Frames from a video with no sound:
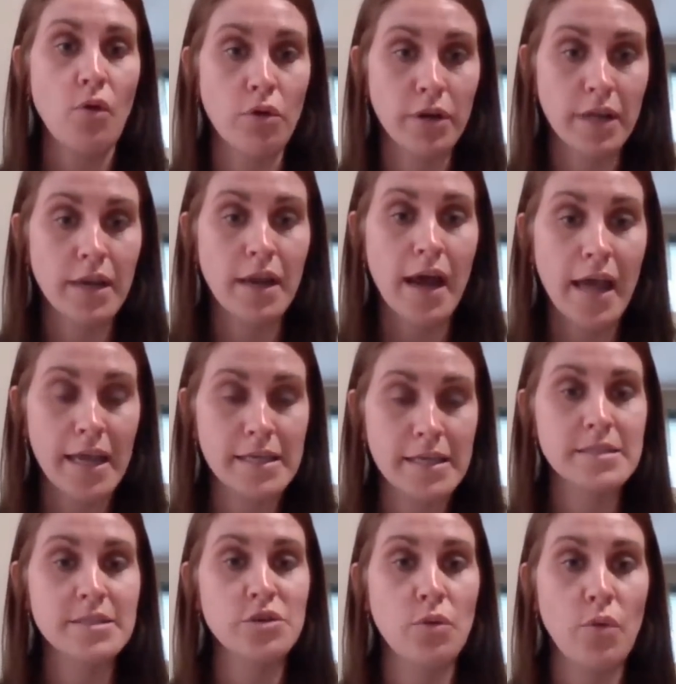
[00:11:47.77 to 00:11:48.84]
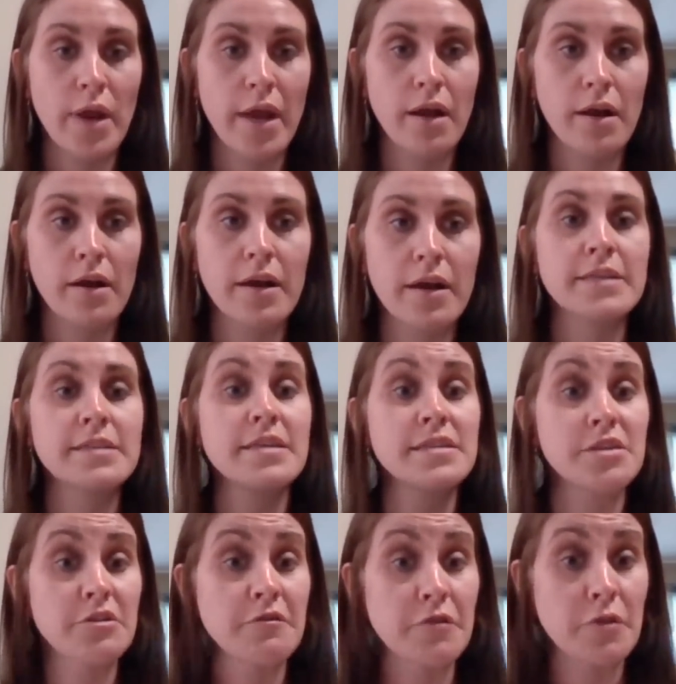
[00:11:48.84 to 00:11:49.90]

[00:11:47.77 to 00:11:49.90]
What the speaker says: organized to where it's easier